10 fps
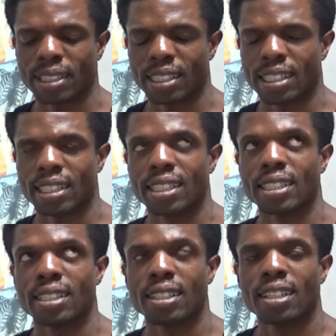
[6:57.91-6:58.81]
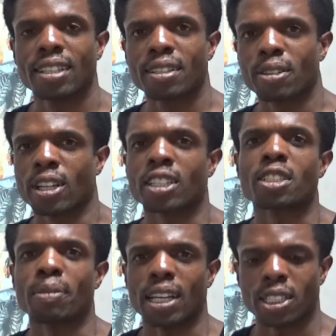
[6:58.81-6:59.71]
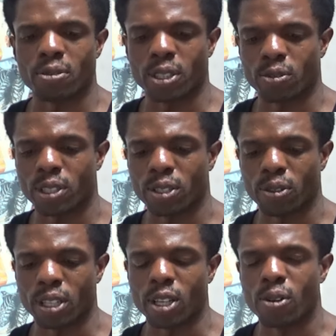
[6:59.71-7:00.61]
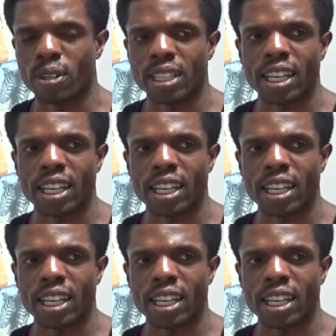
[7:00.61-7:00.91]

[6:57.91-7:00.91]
the customized ones when you could go in